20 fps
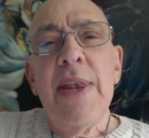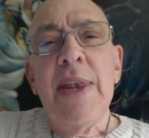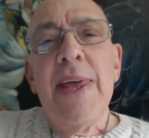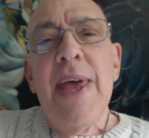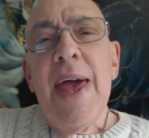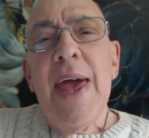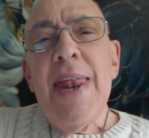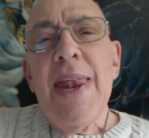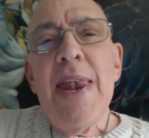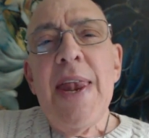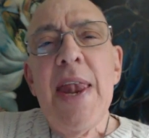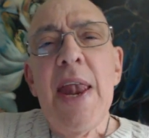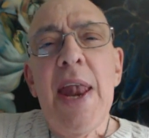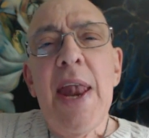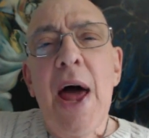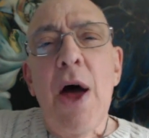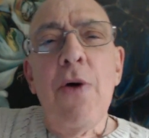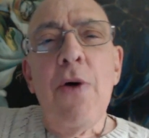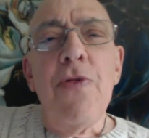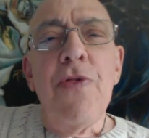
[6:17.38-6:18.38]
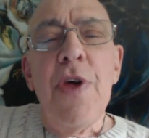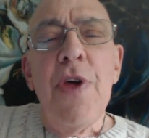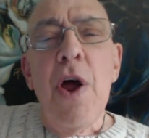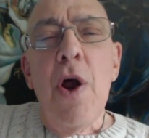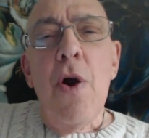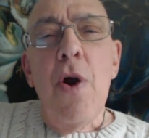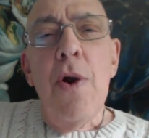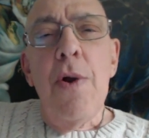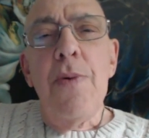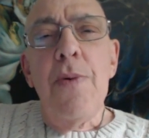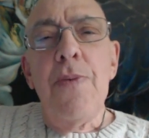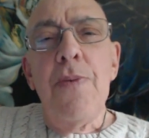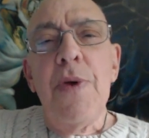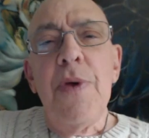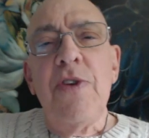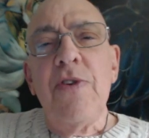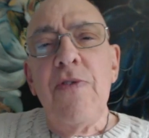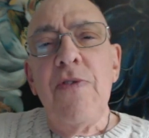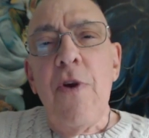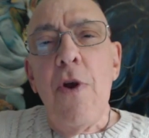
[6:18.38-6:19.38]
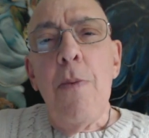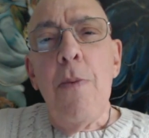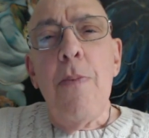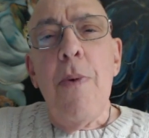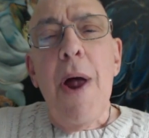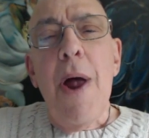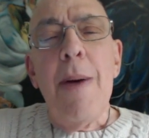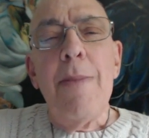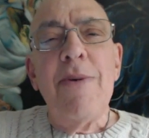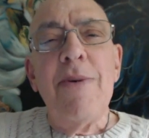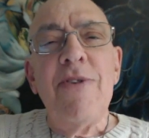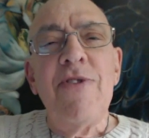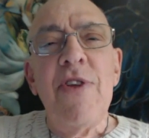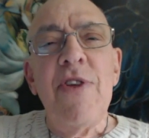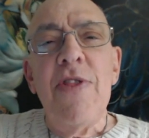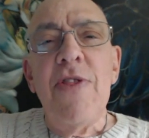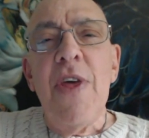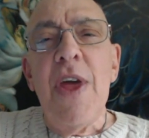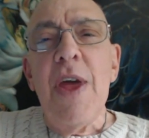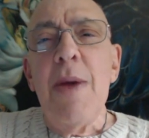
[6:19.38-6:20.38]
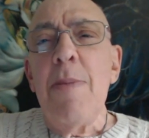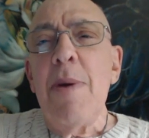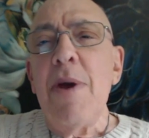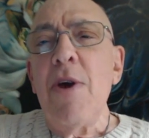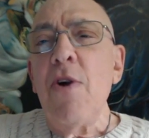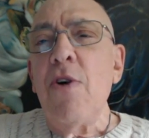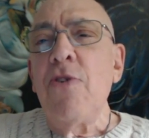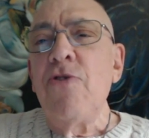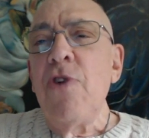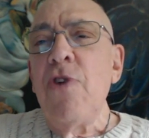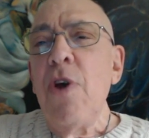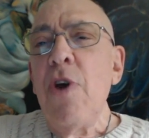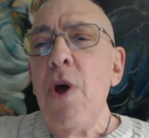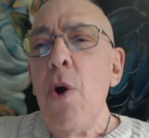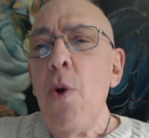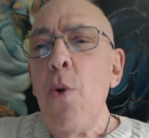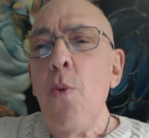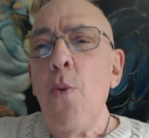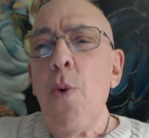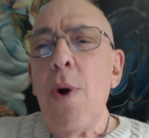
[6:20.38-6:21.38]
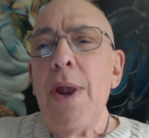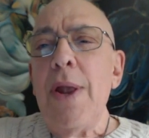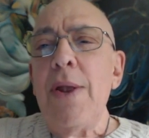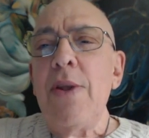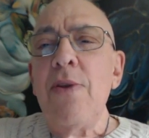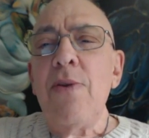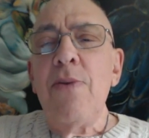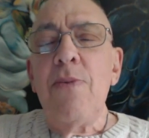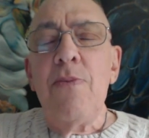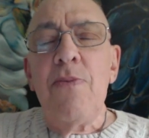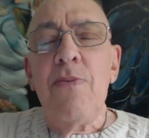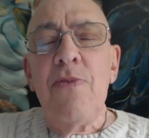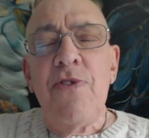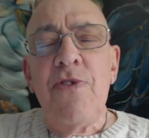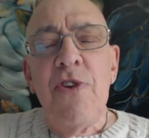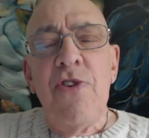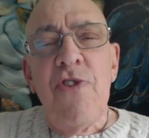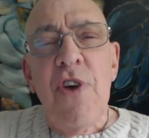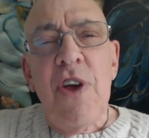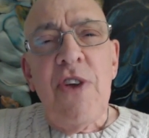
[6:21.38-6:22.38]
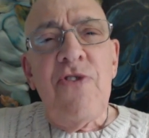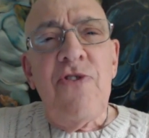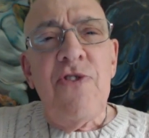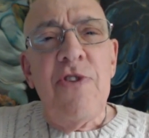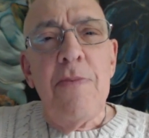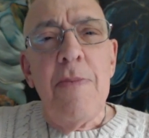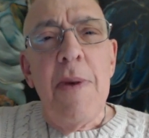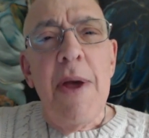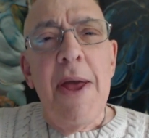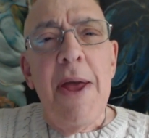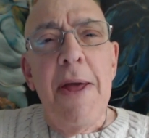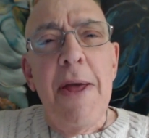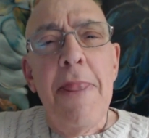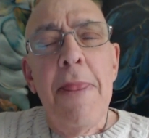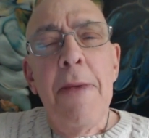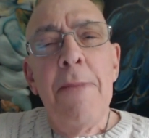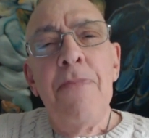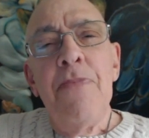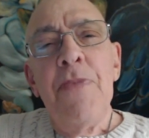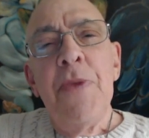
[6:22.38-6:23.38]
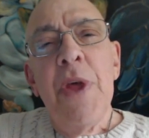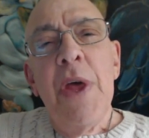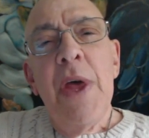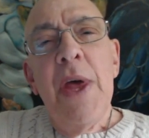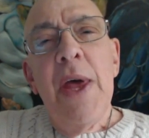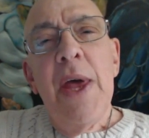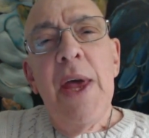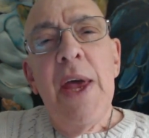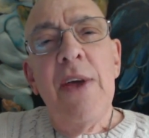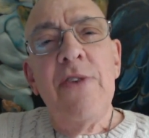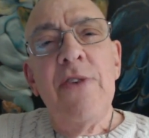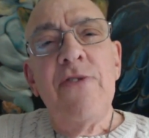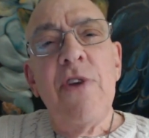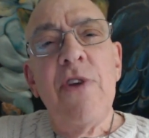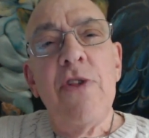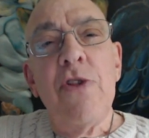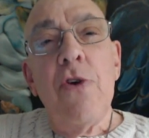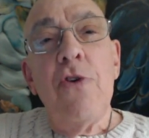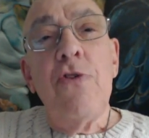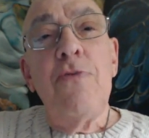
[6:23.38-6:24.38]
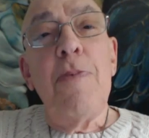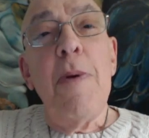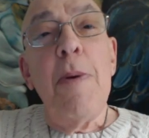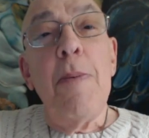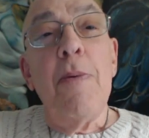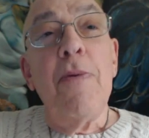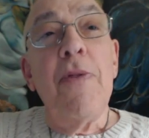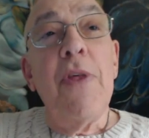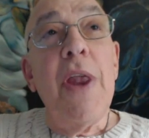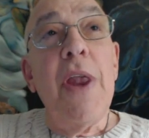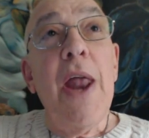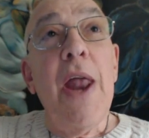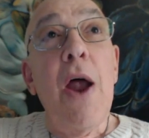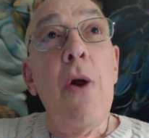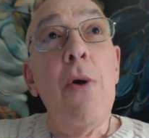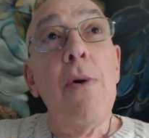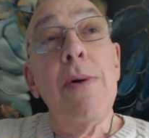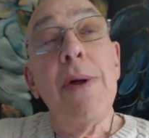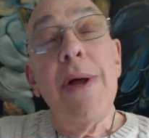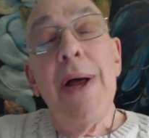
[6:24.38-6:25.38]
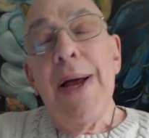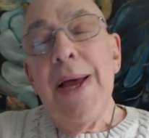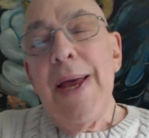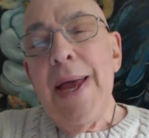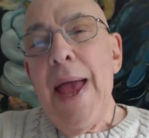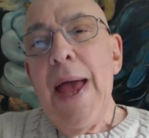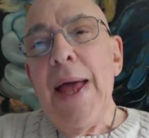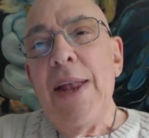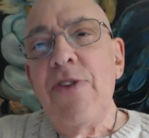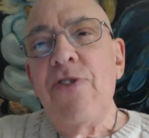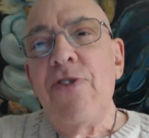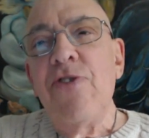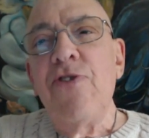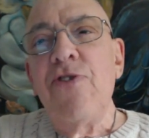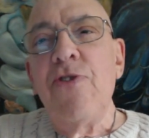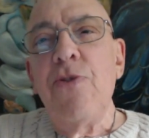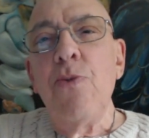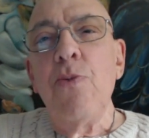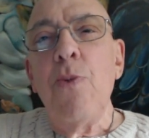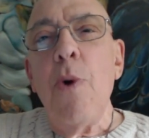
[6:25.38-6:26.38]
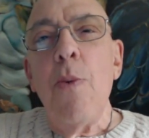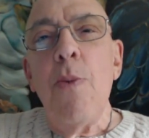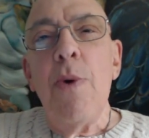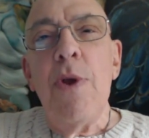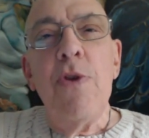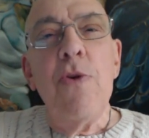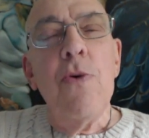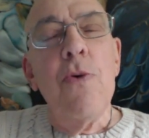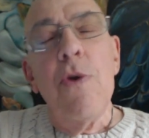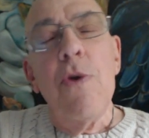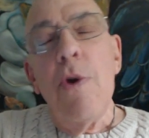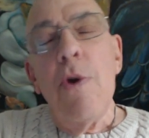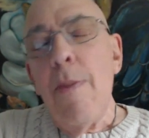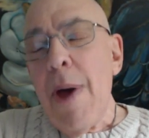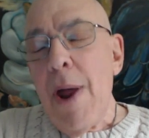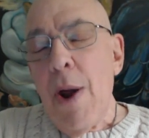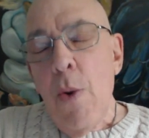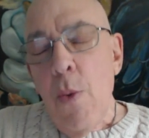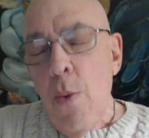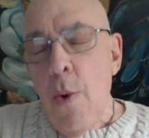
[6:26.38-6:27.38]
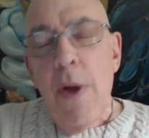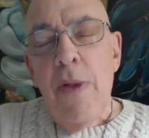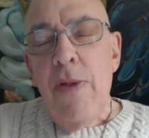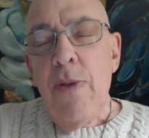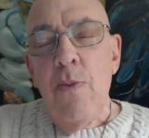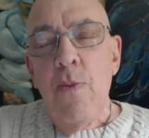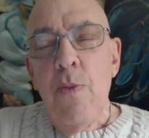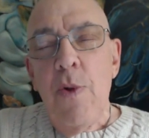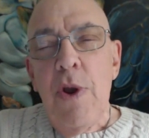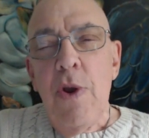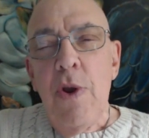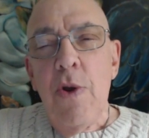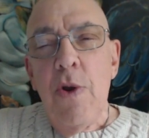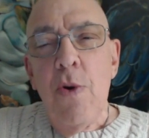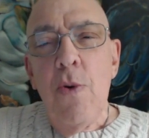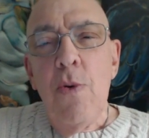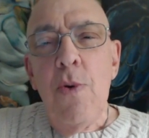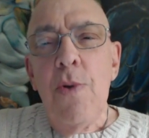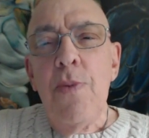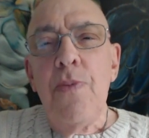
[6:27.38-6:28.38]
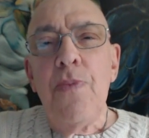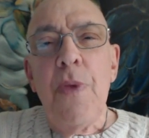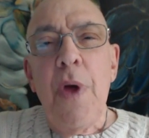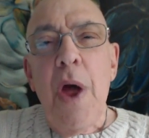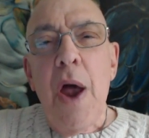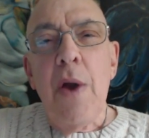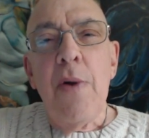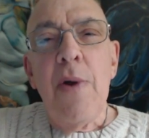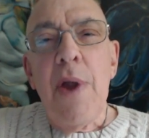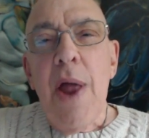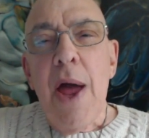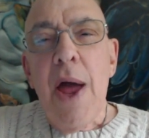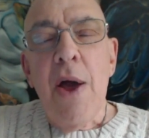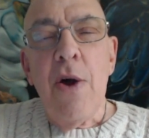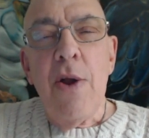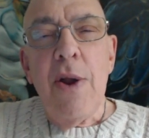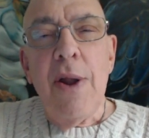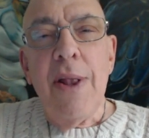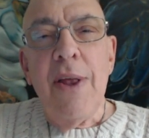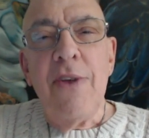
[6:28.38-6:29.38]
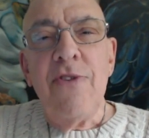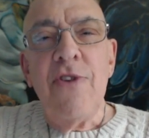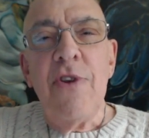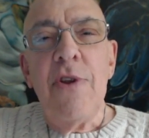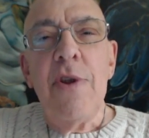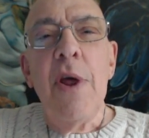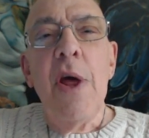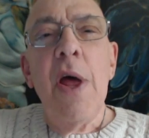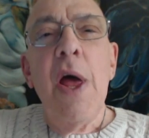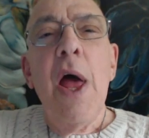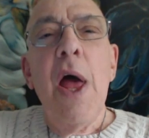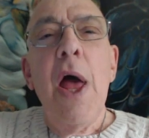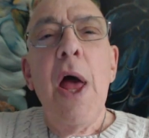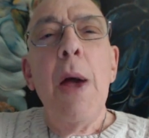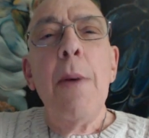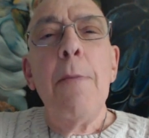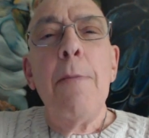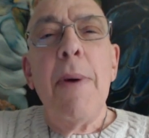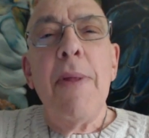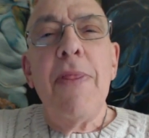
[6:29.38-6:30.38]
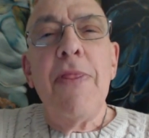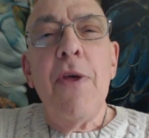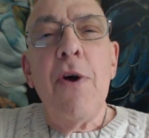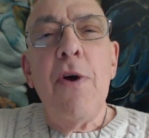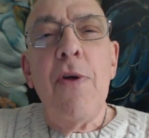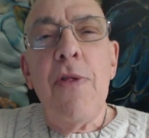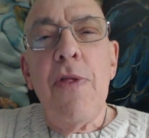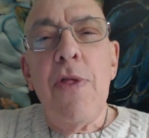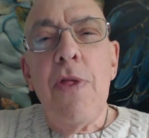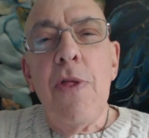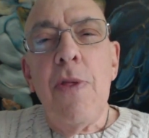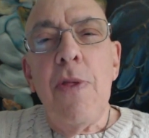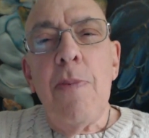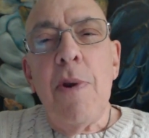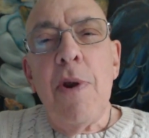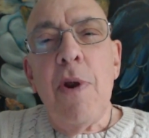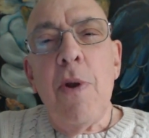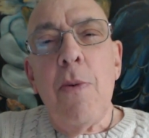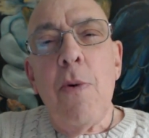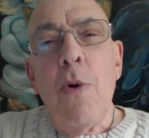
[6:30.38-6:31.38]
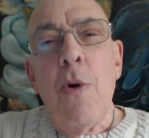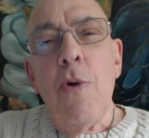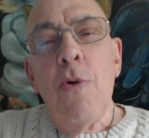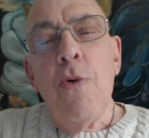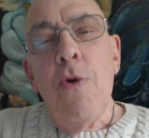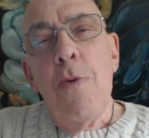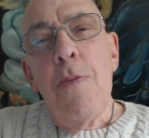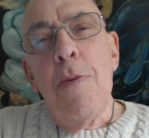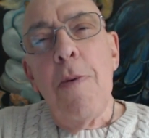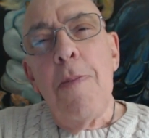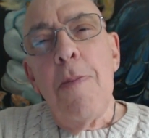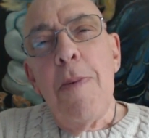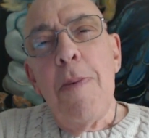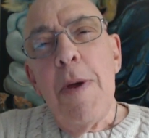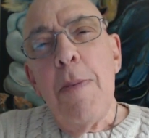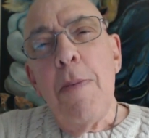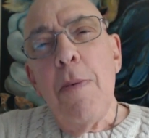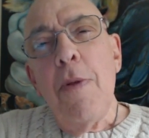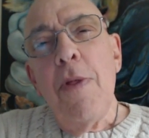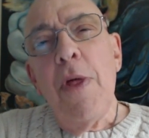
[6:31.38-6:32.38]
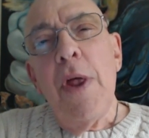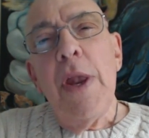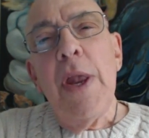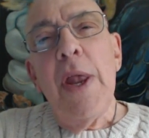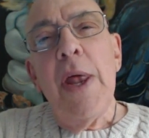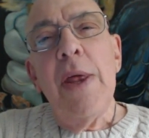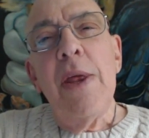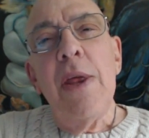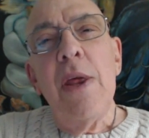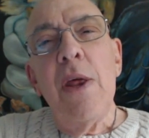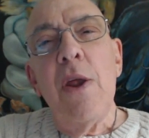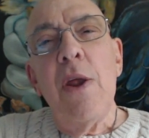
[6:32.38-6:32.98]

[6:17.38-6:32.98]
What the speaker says: that getting it out there is a very promising thing, because what it suggests to me is that those people that are against what we do, no matter what we do, are not going to listen. But the whole group of people that